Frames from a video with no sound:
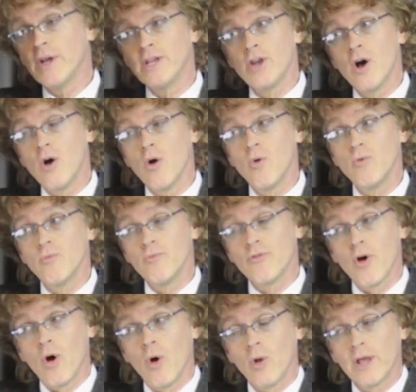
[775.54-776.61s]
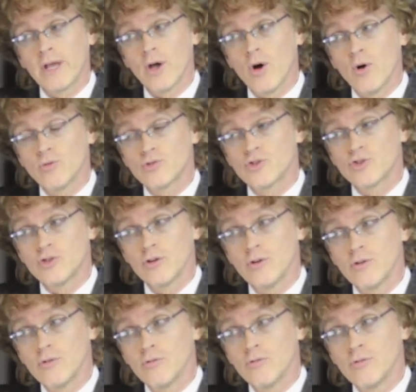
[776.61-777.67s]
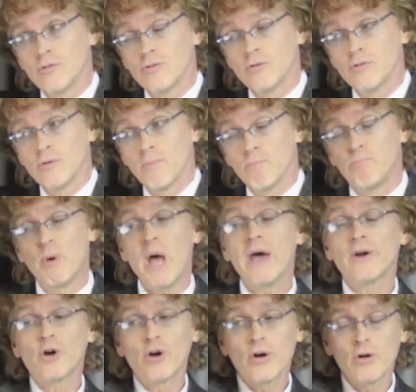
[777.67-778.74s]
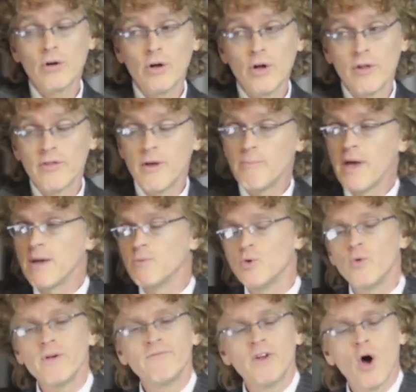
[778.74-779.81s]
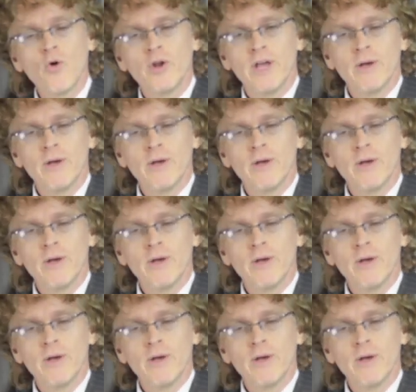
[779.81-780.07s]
we know the Holy Ghost better than maybe we've known